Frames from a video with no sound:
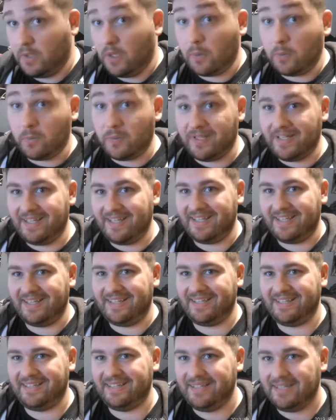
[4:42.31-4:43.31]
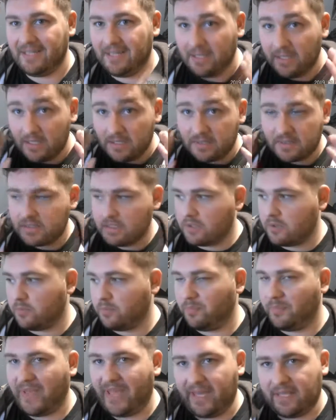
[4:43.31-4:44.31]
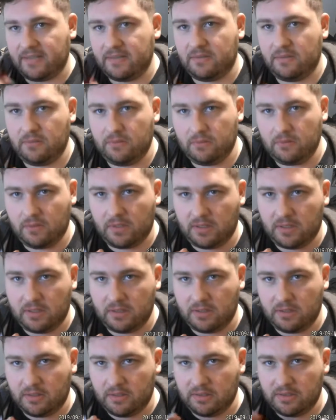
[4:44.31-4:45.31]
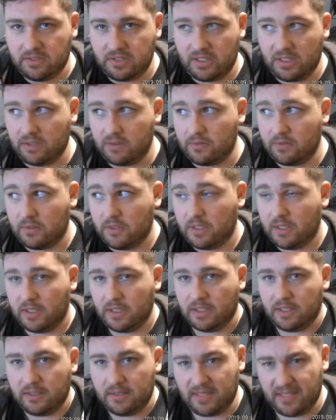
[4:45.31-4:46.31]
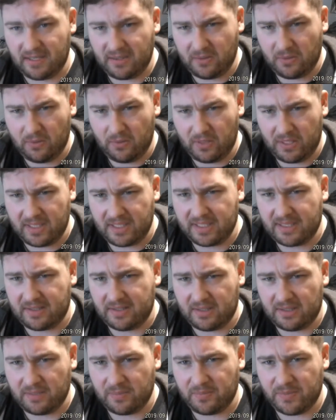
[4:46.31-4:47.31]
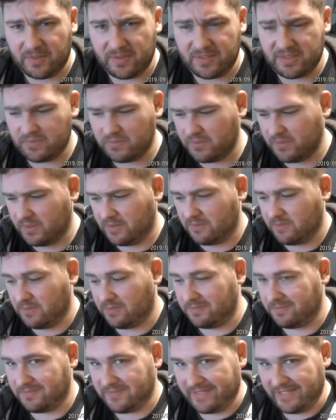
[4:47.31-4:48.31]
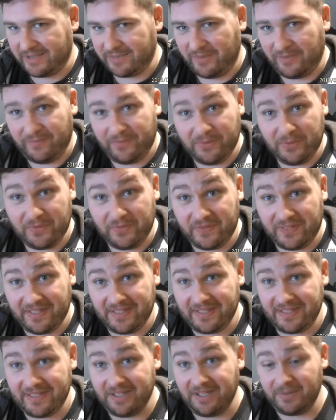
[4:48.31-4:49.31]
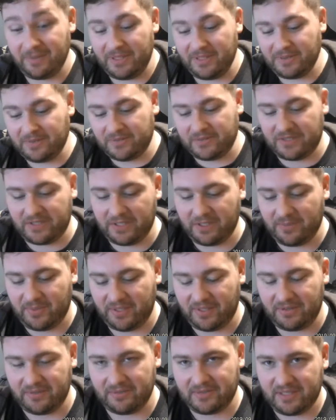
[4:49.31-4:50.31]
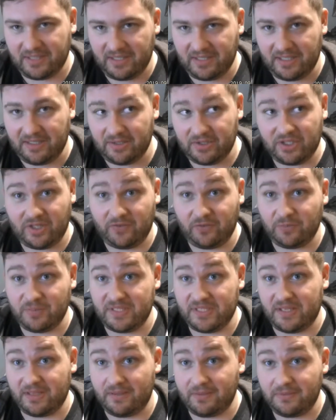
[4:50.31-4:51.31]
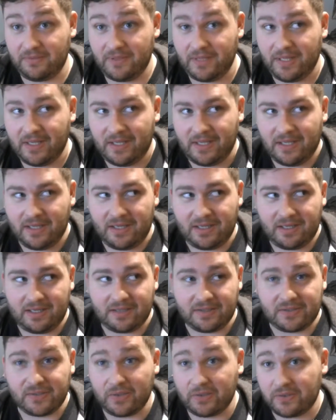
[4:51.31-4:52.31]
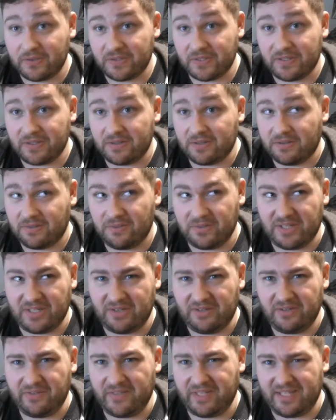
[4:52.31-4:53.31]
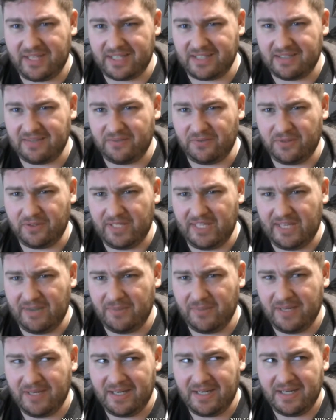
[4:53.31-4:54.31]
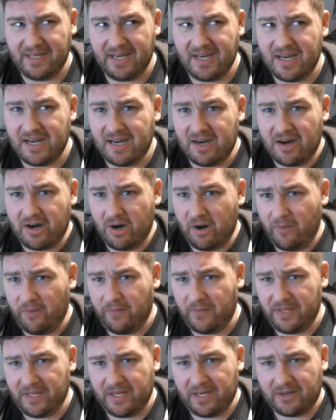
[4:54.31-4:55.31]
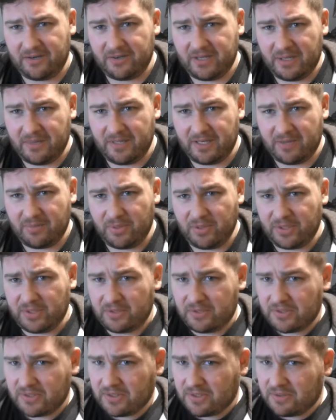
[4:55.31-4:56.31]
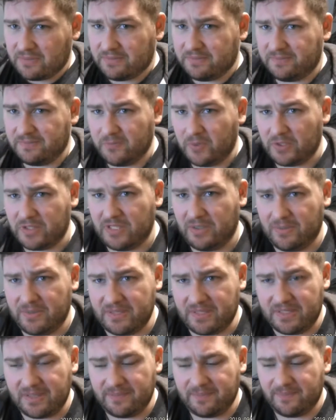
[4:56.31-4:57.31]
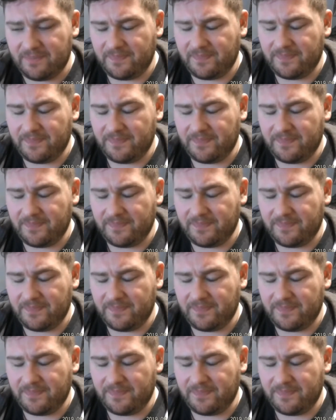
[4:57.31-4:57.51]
Oh, so, back to, Geno. Not a whole lot, I just wanna... Well, since my food's finally here, I might as well talk about the chef himself, Sogo's uncle, which I don't even think that's a real name. Hopefully, character name down below, so we'll see what's up.